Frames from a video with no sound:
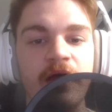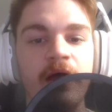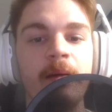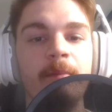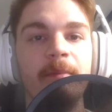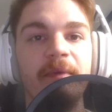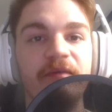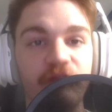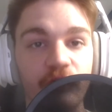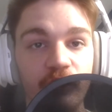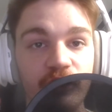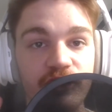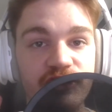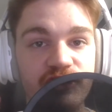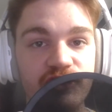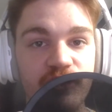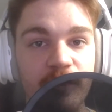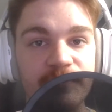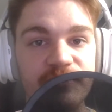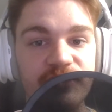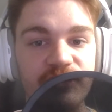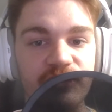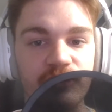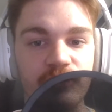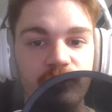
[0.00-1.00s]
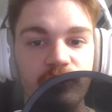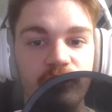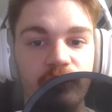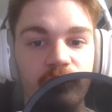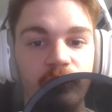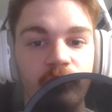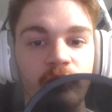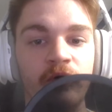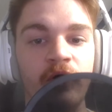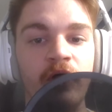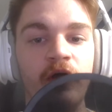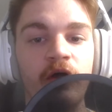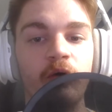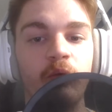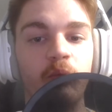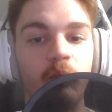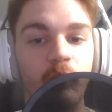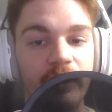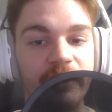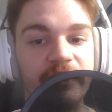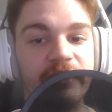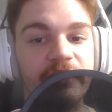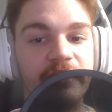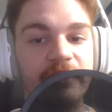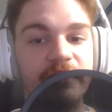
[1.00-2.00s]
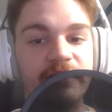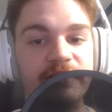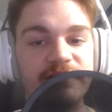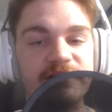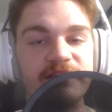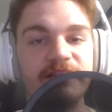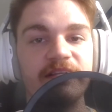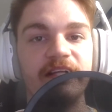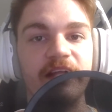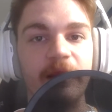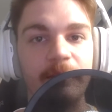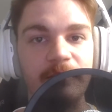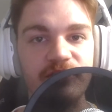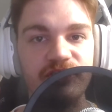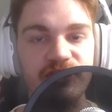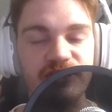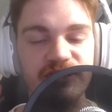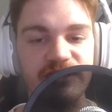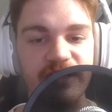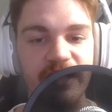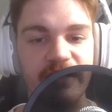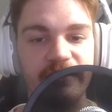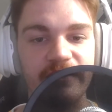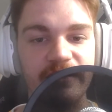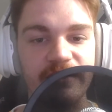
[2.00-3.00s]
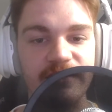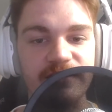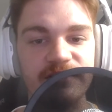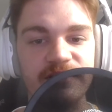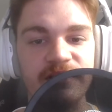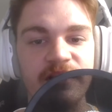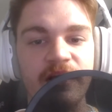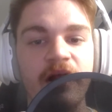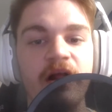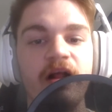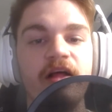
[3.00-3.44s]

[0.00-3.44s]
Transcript: Before you stop to Google what it is, let me just say this.